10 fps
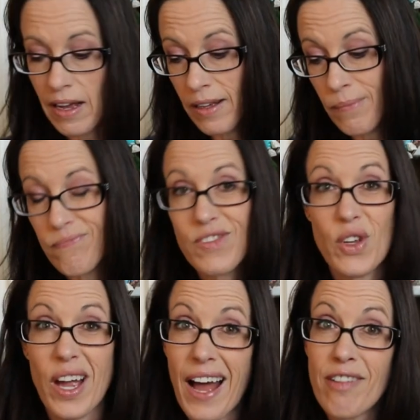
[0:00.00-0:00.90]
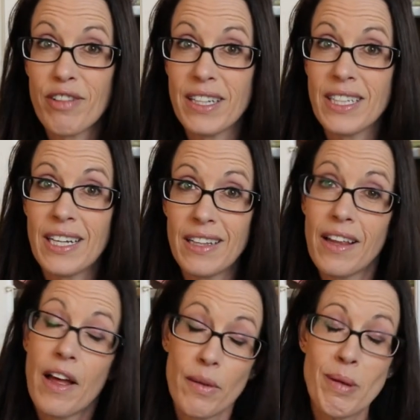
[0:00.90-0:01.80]
Um, so I have read that
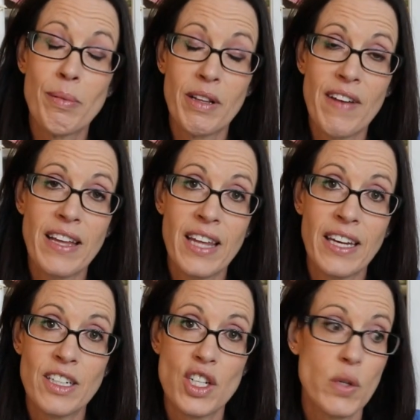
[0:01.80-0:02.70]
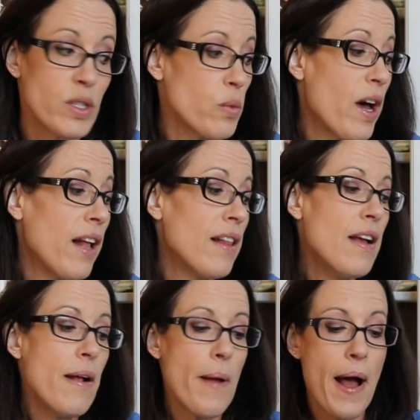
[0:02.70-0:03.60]
other people have had that issue as well.
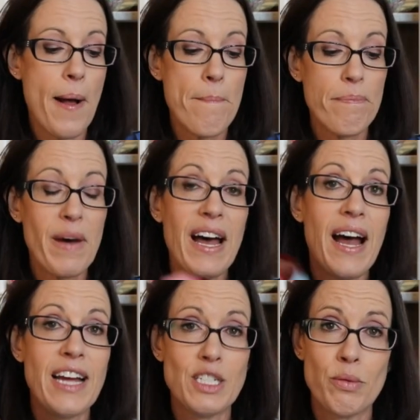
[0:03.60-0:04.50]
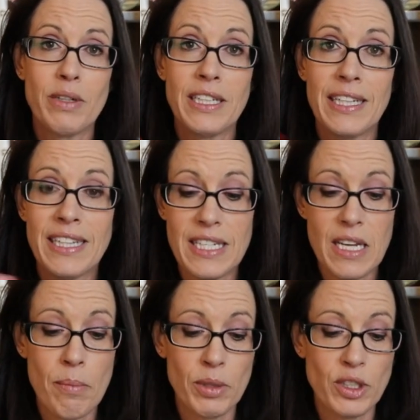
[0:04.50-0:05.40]
Um, but I just really like these
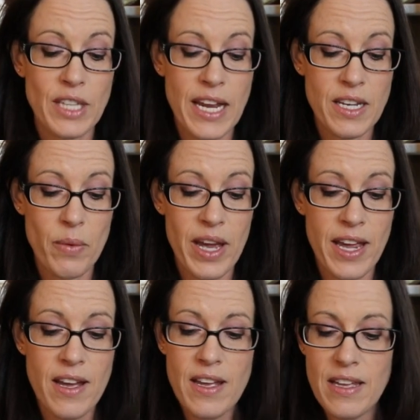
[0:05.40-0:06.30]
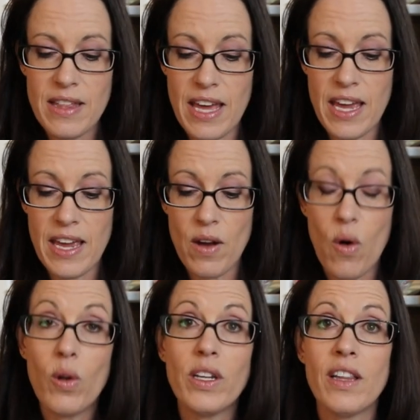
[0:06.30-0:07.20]
tumblers anyway. They
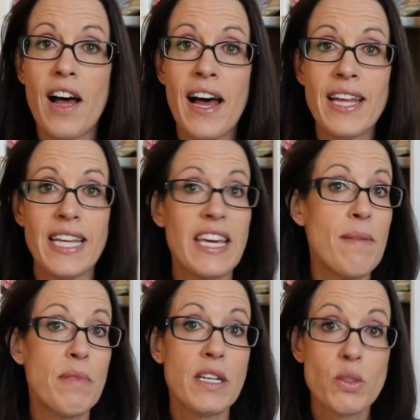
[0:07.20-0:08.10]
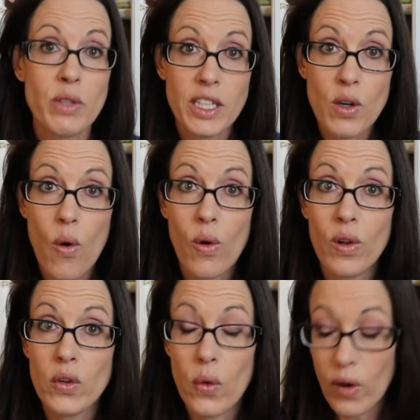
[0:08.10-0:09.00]
hold a lot, they keep things really
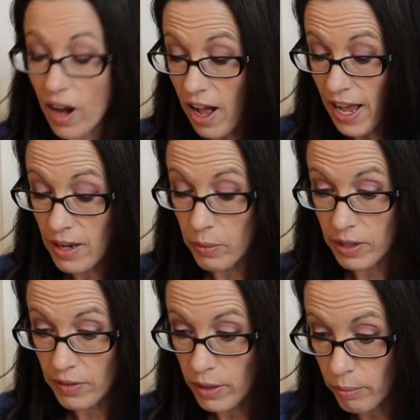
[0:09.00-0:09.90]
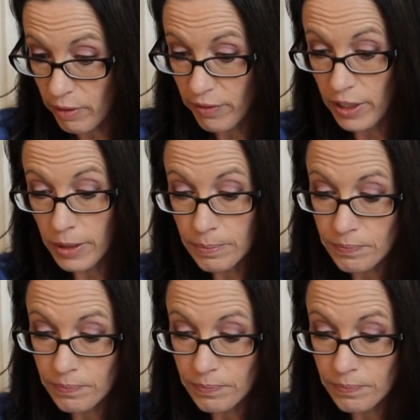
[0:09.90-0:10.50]
cold or hot, whatever you prefer.